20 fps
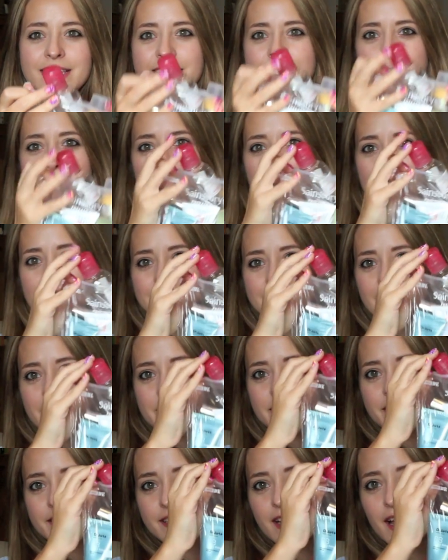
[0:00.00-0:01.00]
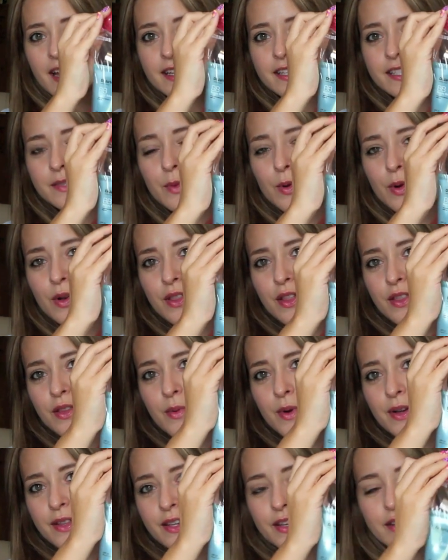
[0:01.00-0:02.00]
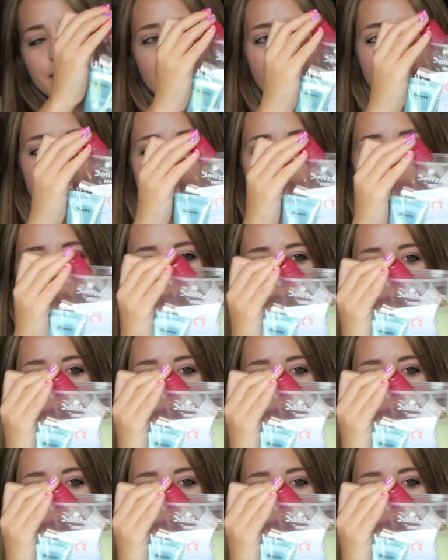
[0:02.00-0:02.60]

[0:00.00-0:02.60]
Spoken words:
this bag is actually slightly smaller than the one that you're allowed,